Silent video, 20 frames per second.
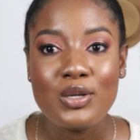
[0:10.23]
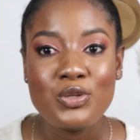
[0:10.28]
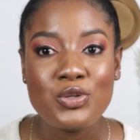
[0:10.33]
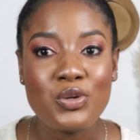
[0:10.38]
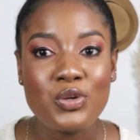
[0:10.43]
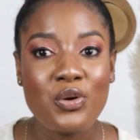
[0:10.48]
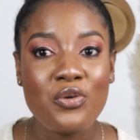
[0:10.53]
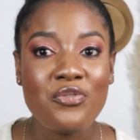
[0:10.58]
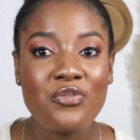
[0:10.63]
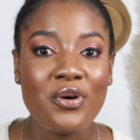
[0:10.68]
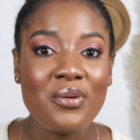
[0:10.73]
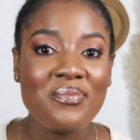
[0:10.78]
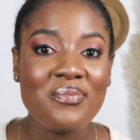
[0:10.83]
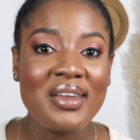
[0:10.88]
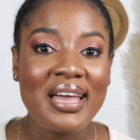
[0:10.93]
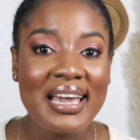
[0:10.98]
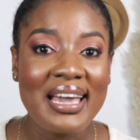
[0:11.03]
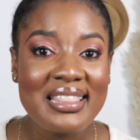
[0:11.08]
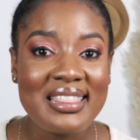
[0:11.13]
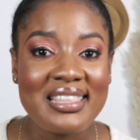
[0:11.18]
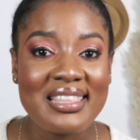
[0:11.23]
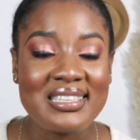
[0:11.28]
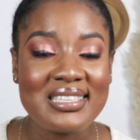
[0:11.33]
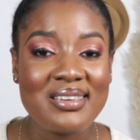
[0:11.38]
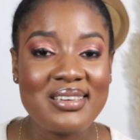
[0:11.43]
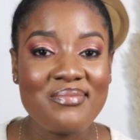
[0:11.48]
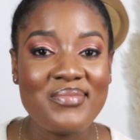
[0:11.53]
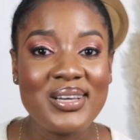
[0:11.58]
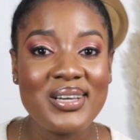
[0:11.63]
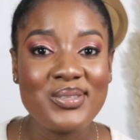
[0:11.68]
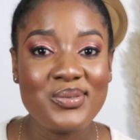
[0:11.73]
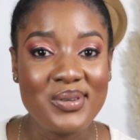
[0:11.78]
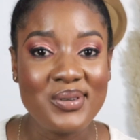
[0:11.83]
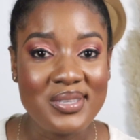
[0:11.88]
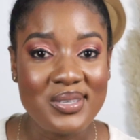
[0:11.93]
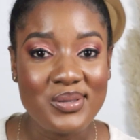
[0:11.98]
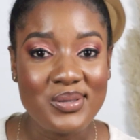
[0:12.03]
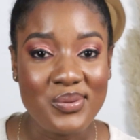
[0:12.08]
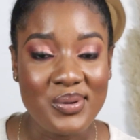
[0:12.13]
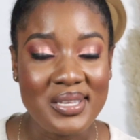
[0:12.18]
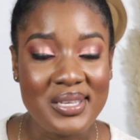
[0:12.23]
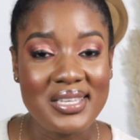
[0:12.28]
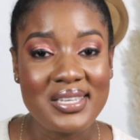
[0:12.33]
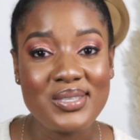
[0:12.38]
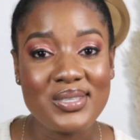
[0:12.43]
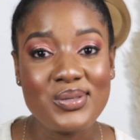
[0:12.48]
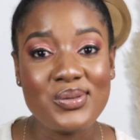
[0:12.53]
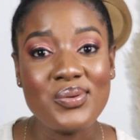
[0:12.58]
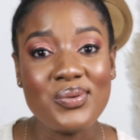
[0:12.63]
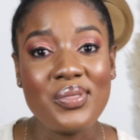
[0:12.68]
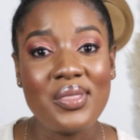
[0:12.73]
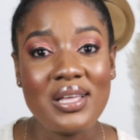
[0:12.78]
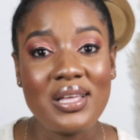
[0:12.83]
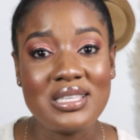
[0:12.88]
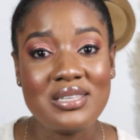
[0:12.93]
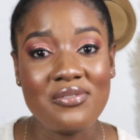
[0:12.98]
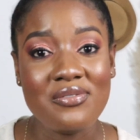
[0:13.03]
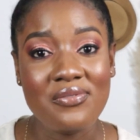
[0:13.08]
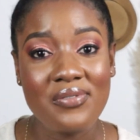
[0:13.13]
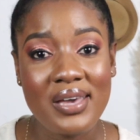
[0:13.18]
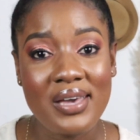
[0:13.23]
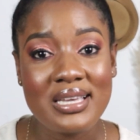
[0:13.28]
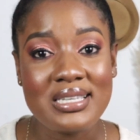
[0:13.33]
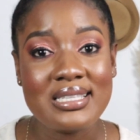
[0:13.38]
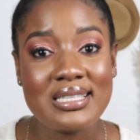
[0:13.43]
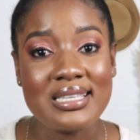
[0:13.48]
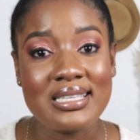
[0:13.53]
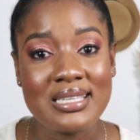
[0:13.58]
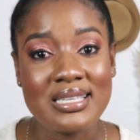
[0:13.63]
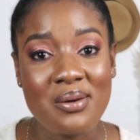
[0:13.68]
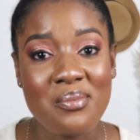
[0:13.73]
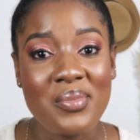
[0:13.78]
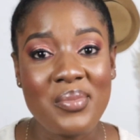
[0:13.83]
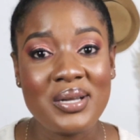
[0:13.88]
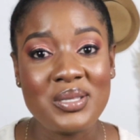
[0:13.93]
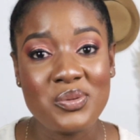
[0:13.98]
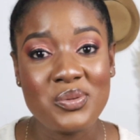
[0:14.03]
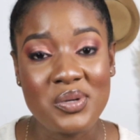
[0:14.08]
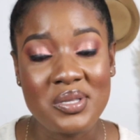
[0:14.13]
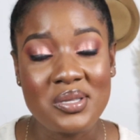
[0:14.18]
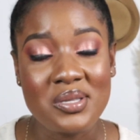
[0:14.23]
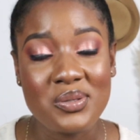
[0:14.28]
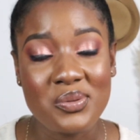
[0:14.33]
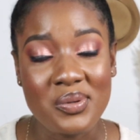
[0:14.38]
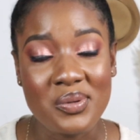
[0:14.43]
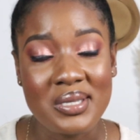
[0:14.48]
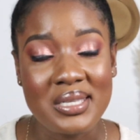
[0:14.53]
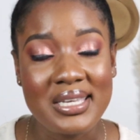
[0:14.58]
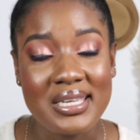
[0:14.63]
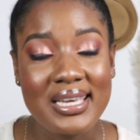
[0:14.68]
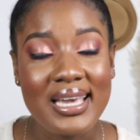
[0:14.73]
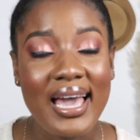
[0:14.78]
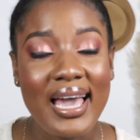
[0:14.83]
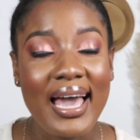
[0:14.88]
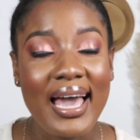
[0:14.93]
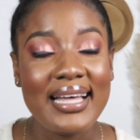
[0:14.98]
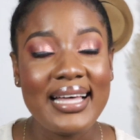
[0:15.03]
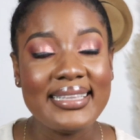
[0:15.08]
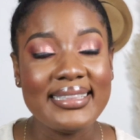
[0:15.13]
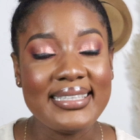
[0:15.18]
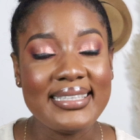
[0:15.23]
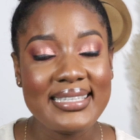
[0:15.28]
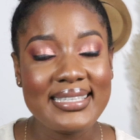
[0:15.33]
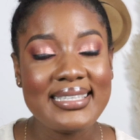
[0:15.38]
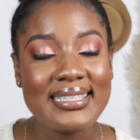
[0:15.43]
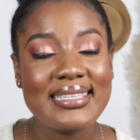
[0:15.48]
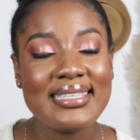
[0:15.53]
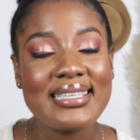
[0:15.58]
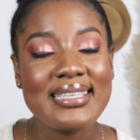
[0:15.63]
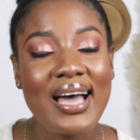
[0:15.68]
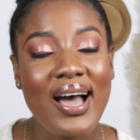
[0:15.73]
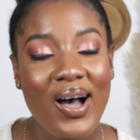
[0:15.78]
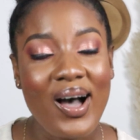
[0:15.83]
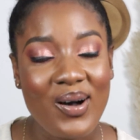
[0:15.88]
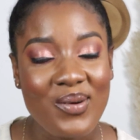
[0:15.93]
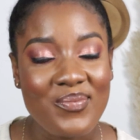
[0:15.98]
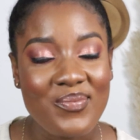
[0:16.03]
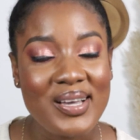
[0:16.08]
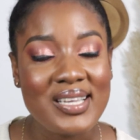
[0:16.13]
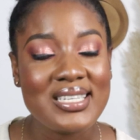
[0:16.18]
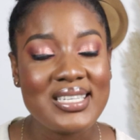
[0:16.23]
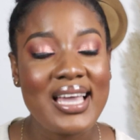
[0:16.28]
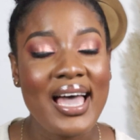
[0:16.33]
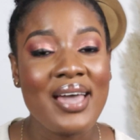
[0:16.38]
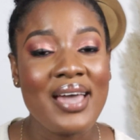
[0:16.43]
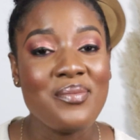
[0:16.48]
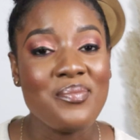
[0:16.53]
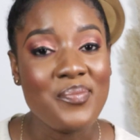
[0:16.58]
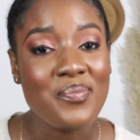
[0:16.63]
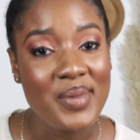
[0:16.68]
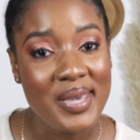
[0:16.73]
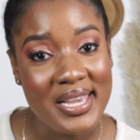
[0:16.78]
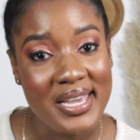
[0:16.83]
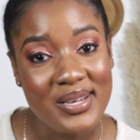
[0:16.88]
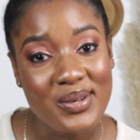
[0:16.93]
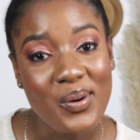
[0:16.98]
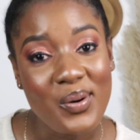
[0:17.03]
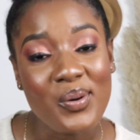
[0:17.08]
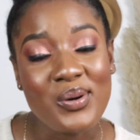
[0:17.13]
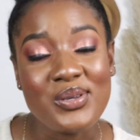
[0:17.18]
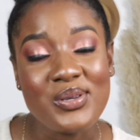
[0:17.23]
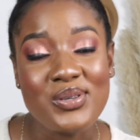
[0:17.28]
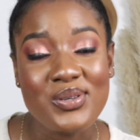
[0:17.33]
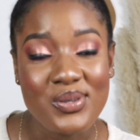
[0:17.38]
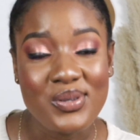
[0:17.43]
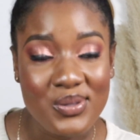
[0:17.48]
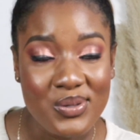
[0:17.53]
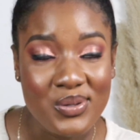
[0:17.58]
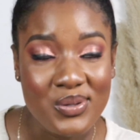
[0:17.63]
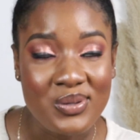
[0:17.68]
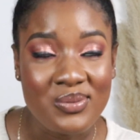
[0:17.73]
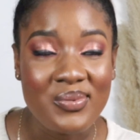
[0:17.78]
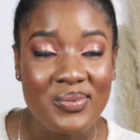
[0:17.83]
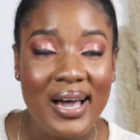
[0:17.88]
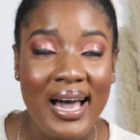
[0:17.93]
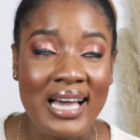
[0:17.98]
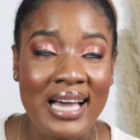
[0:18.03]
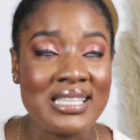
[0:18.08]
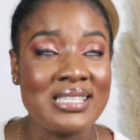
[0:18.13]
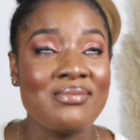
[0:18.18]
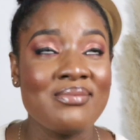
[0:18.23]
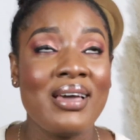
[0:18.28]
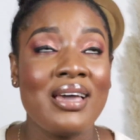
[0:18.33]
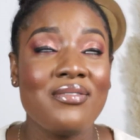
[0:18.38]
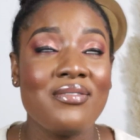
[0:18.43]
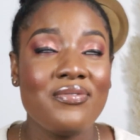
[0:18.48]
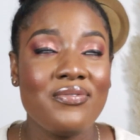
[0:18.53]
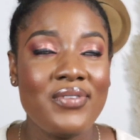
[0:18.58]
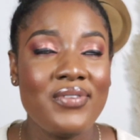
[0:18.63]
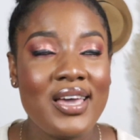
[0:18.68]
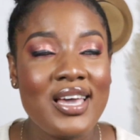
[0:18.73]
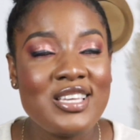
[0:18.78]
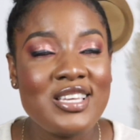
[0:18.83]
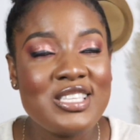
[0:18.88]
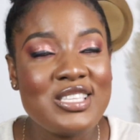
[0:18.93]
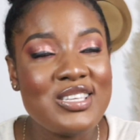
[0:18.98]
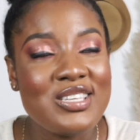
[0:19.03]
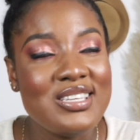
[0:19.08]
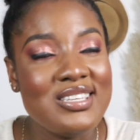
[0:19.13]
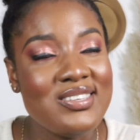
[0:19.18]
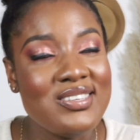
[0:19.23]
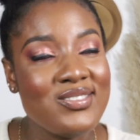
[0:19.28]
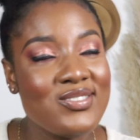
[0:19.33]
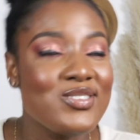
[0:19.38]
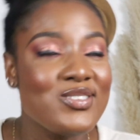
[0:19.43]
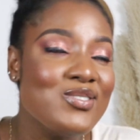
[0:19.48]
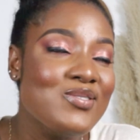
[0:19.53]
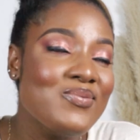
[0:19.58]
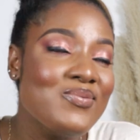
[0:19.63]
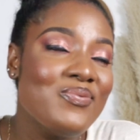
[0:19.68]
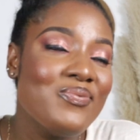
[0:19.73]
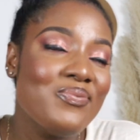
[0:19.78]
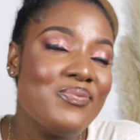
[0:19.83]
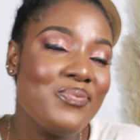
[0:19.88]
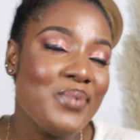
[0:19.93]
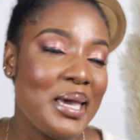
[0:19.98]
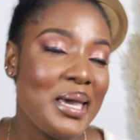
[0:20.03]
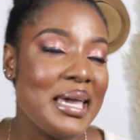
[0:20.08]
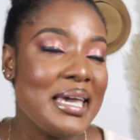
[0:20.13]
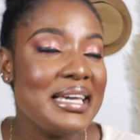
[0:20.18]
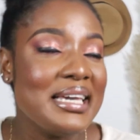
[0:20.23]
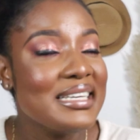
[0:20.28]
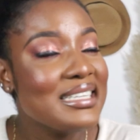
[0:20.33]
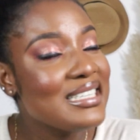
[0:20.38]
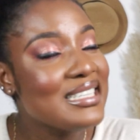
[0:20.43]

So from ninth December twenty twenty to thirty-first December twenty twenty, this is how much I made on YouTube as my first YouTube pay